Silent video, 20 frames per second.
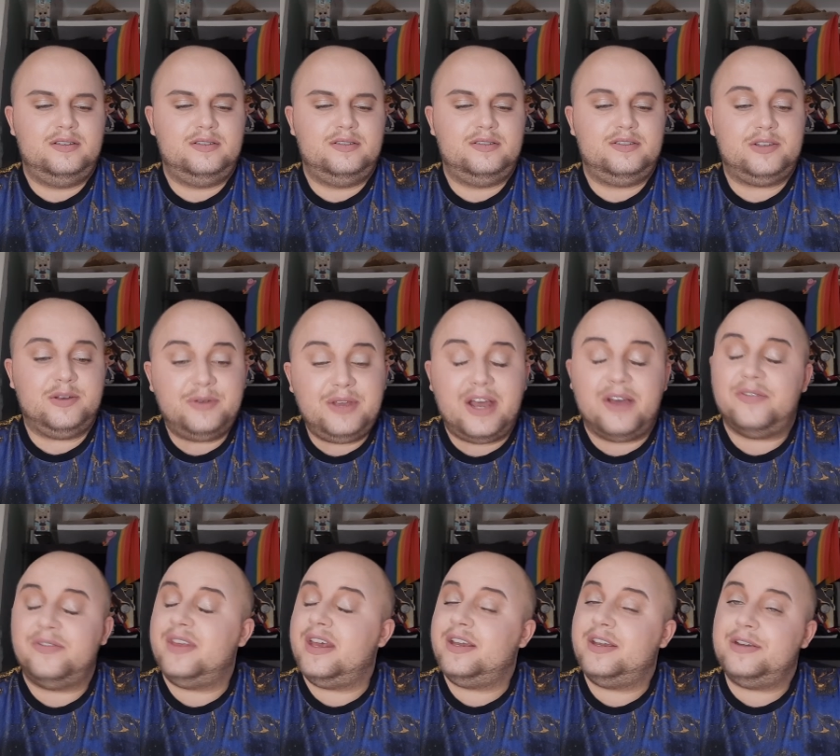So yeah,
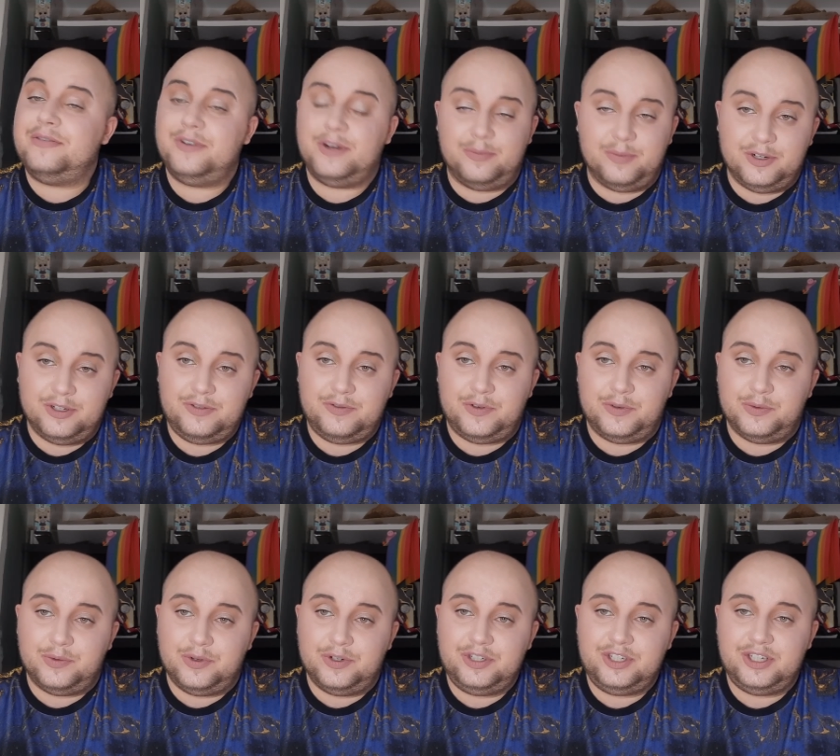thank you very much for
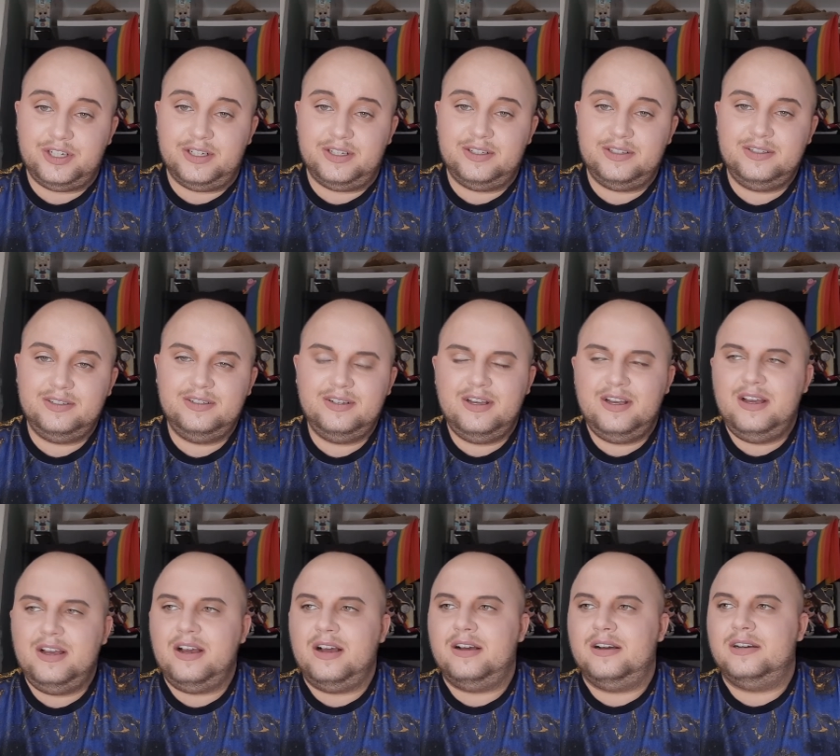watching.
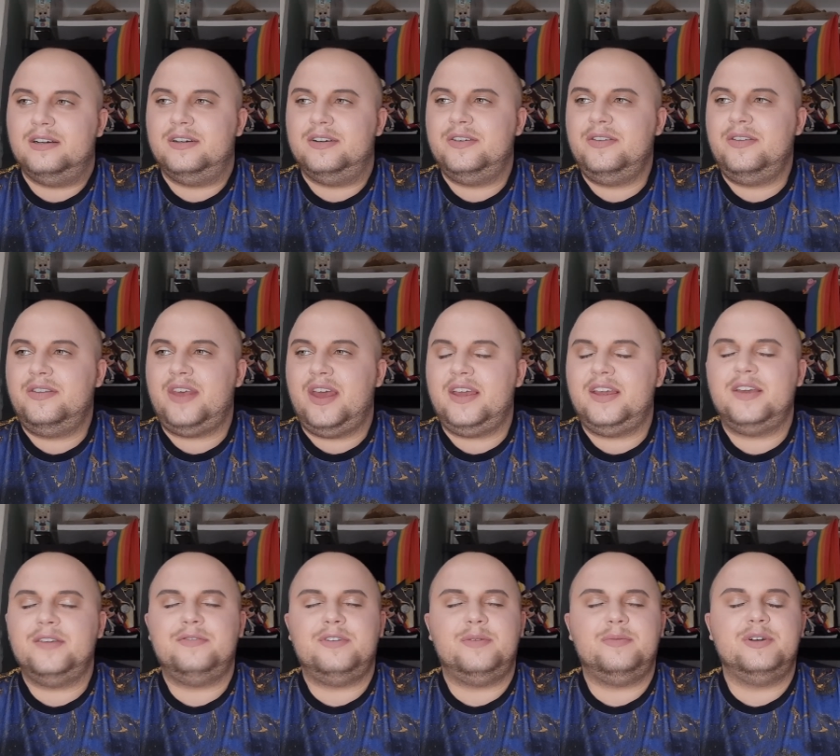Uh,
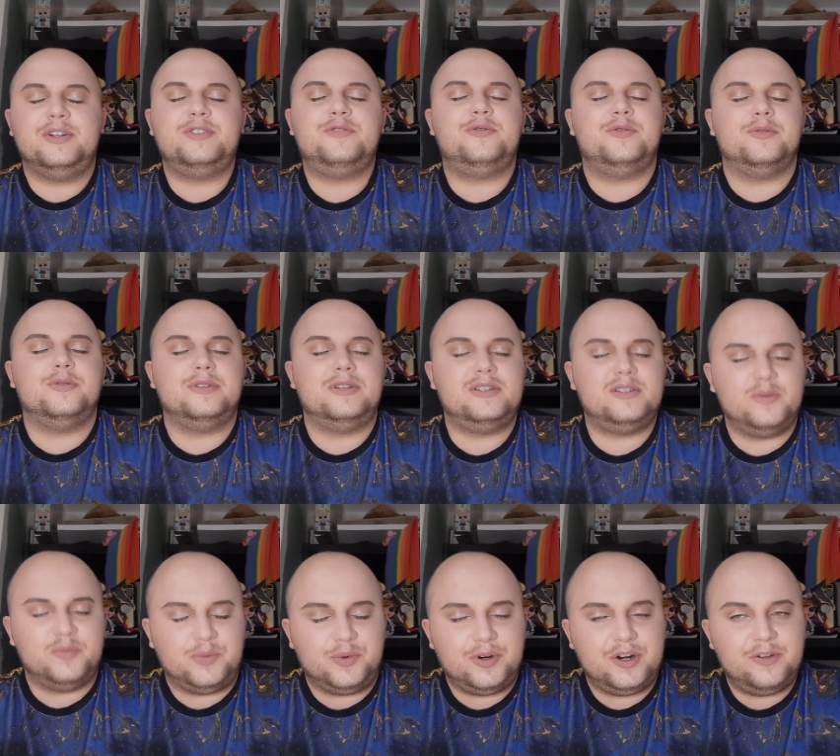thank you very much for all the
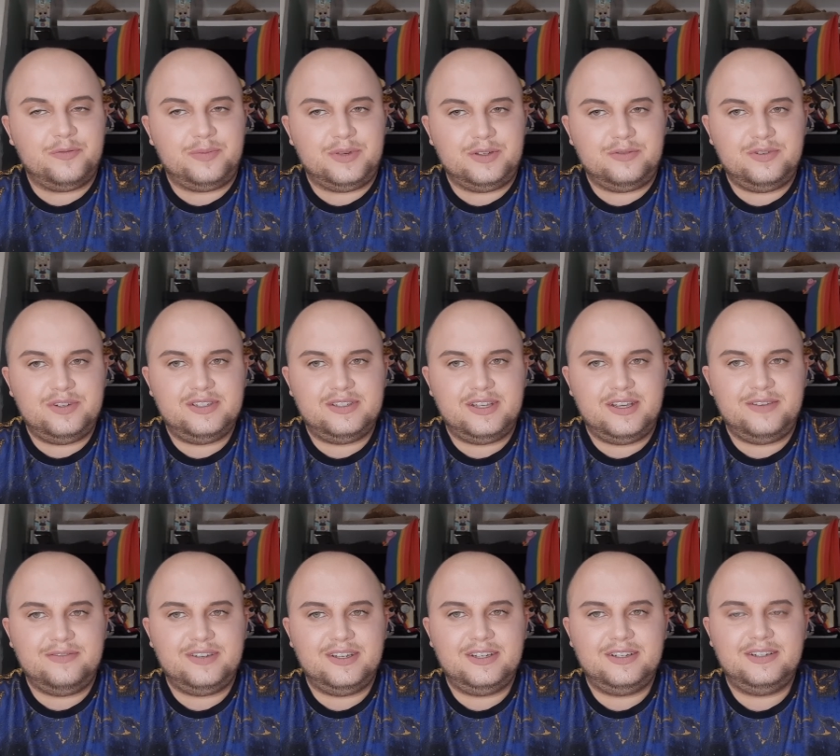support I've been
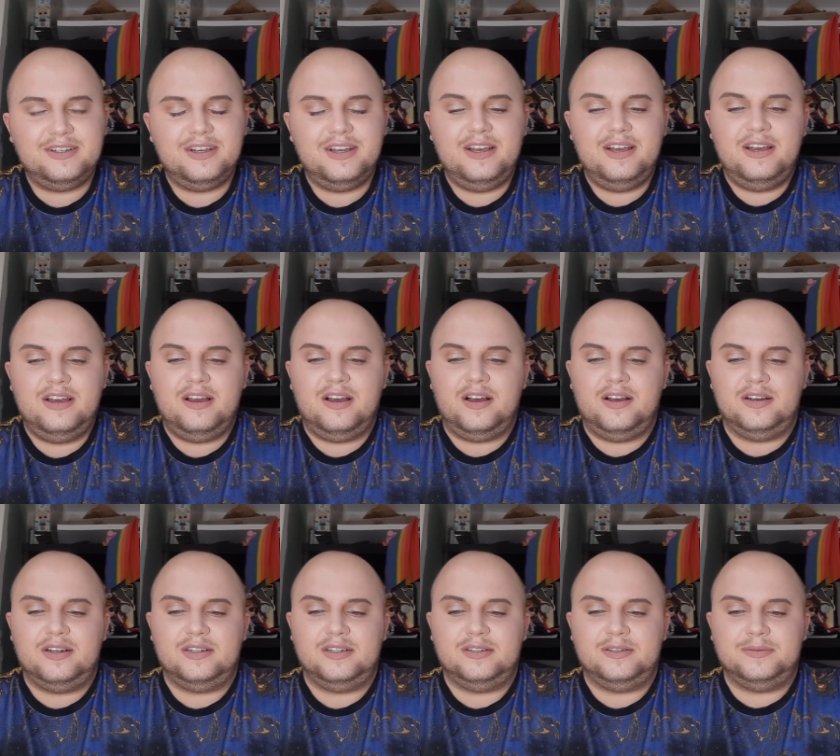receiving.
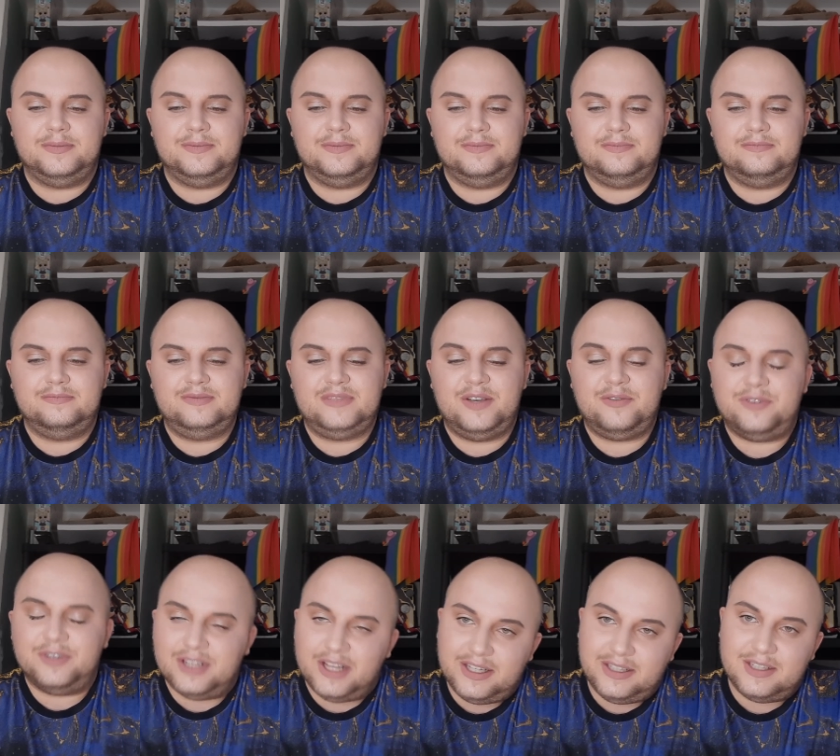Um,
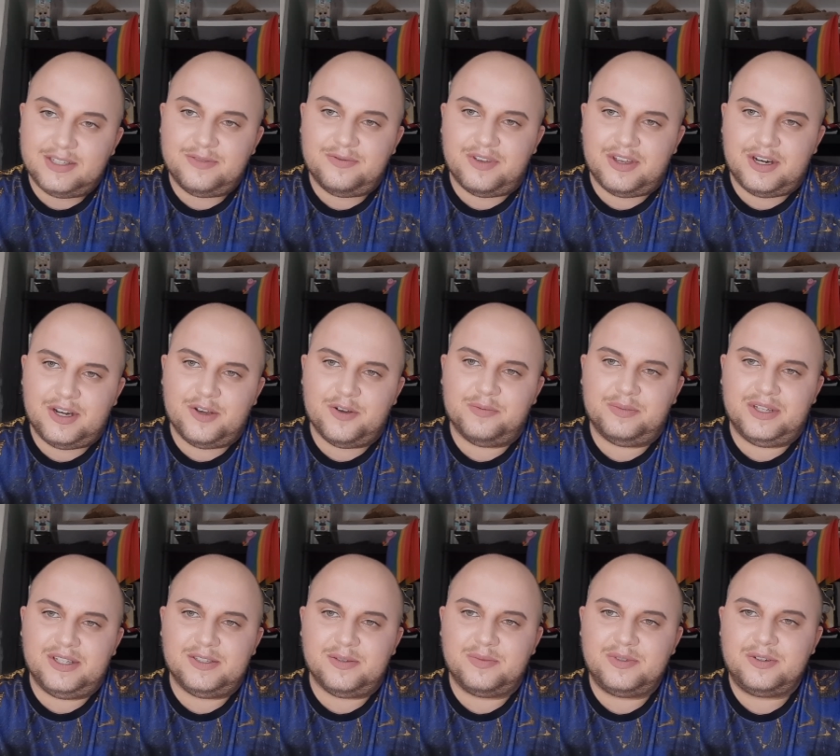if you like this video,
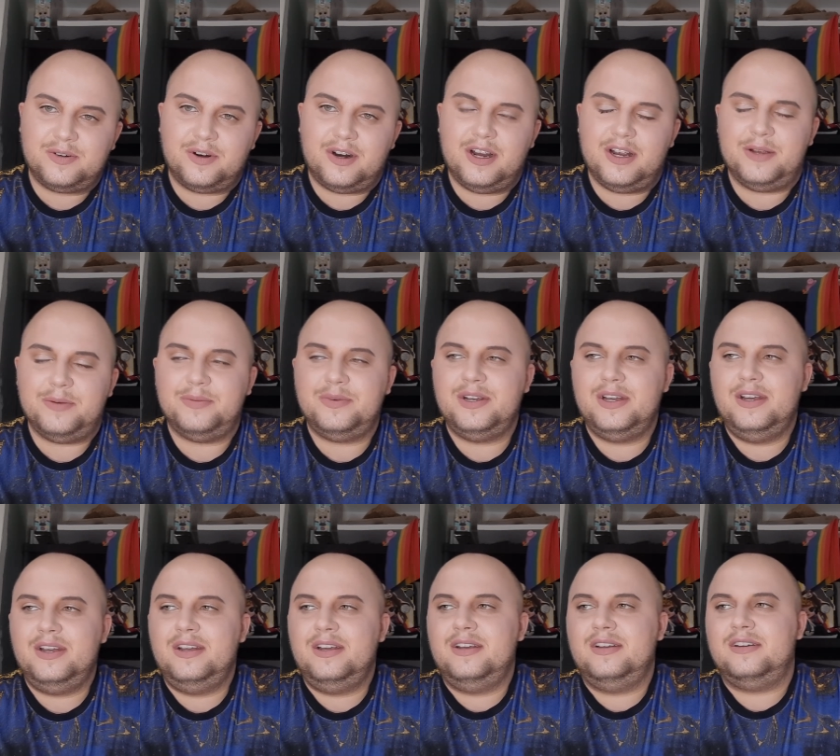please subscribe
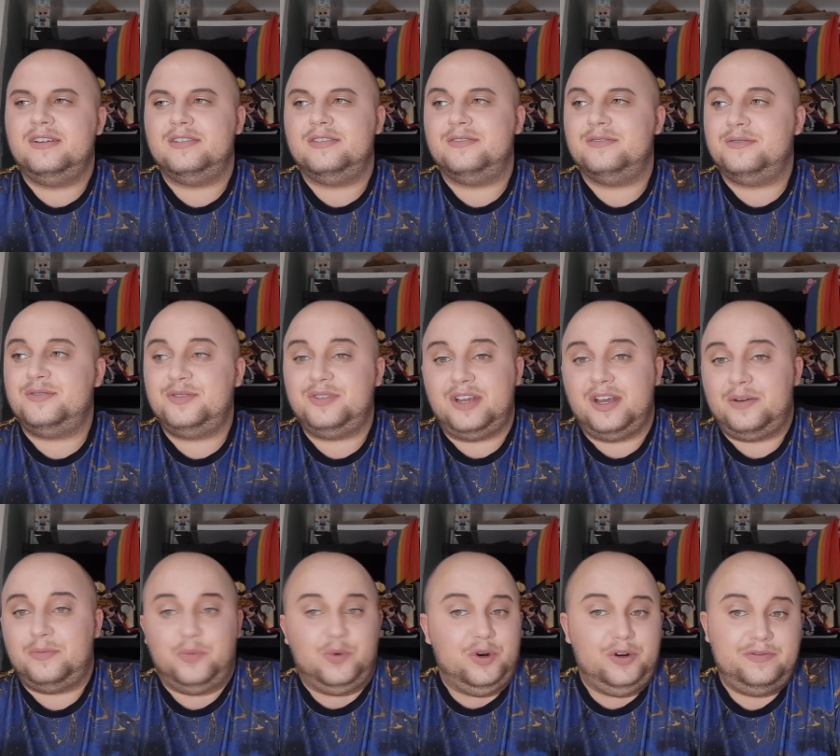Uh, to get
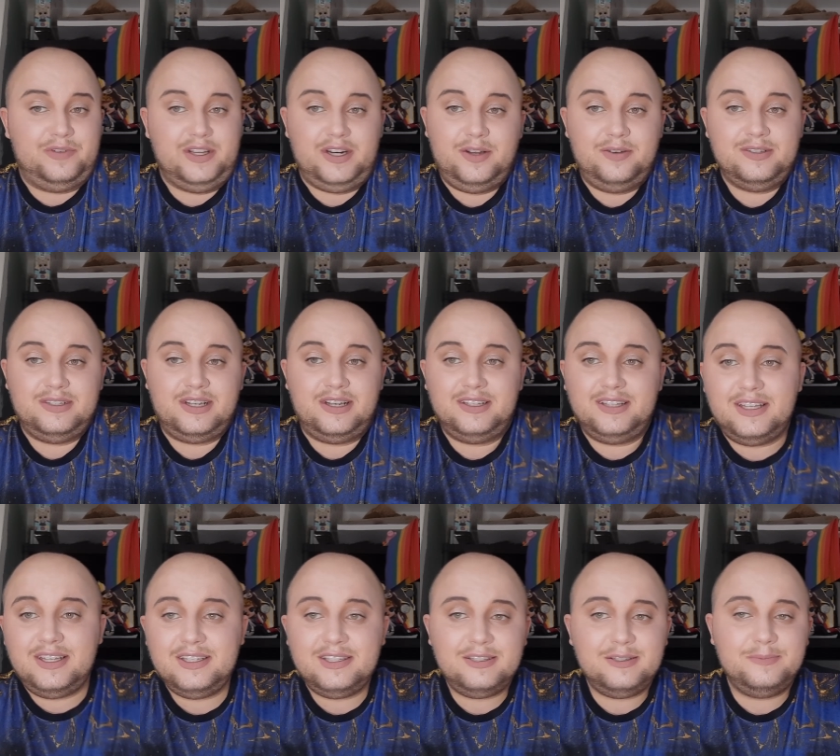more videos like
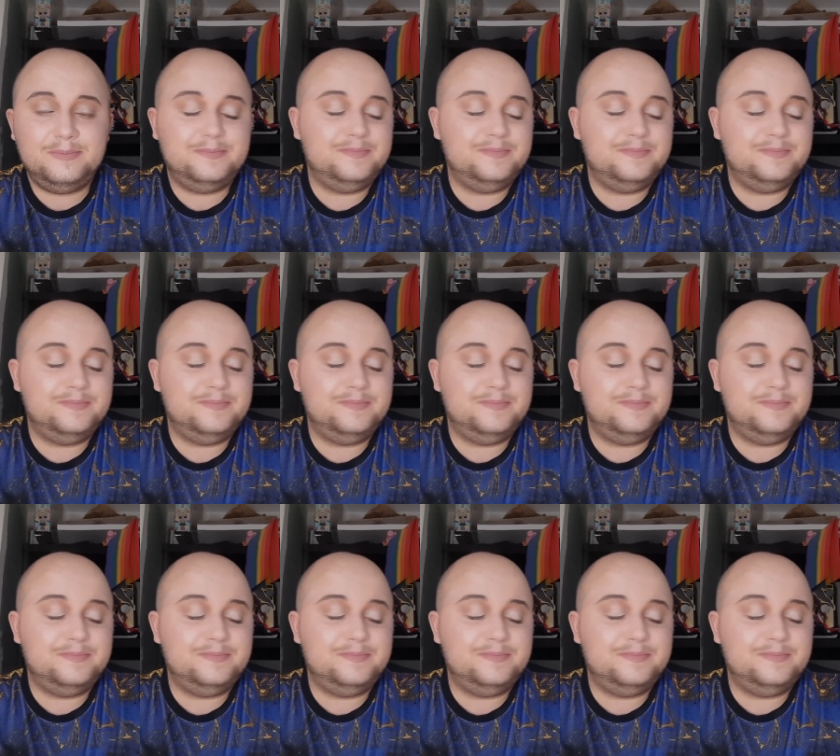these.